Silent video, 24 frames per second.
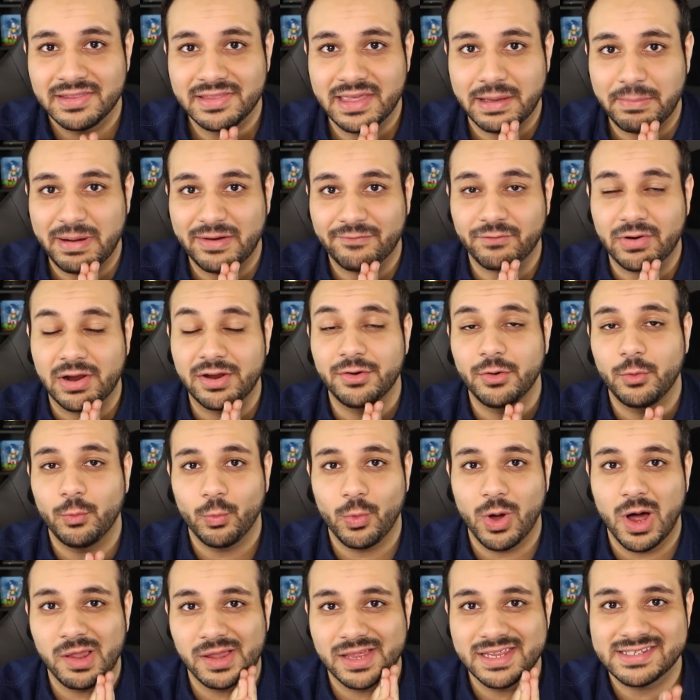that my friend
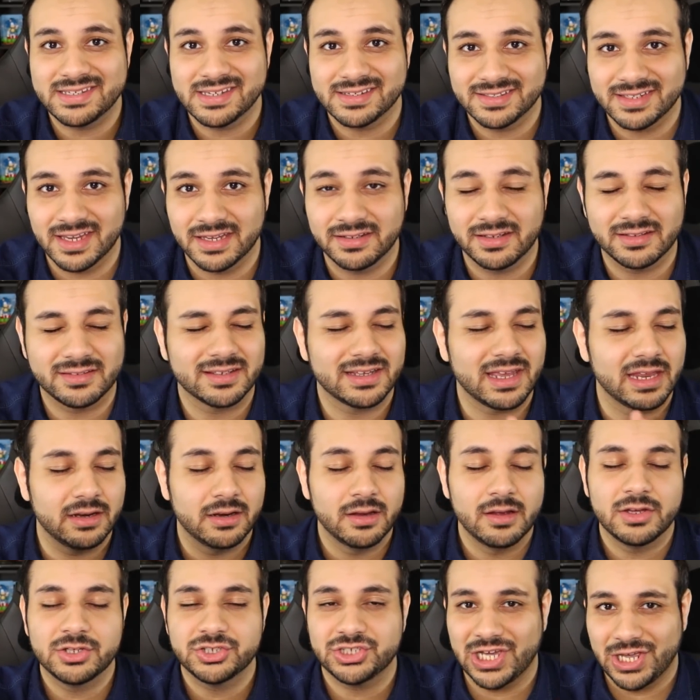Wallace sends us. Again,
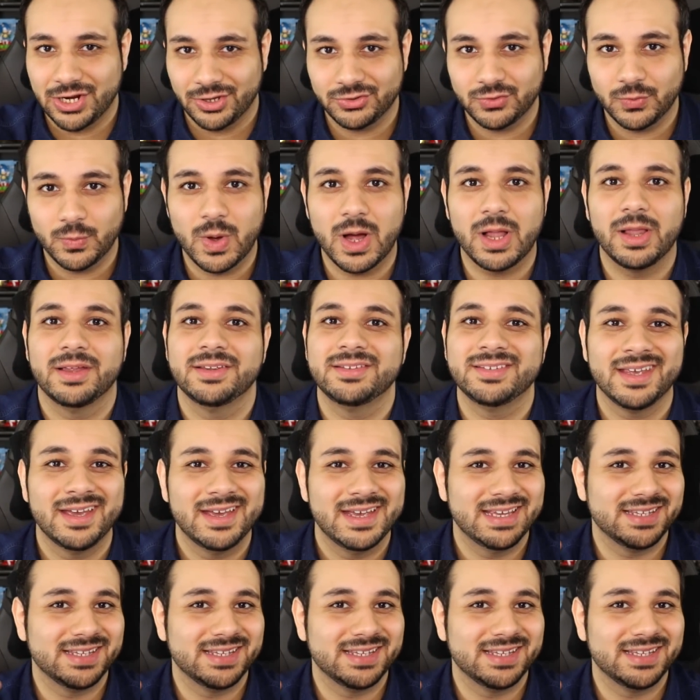shout out to Wallace.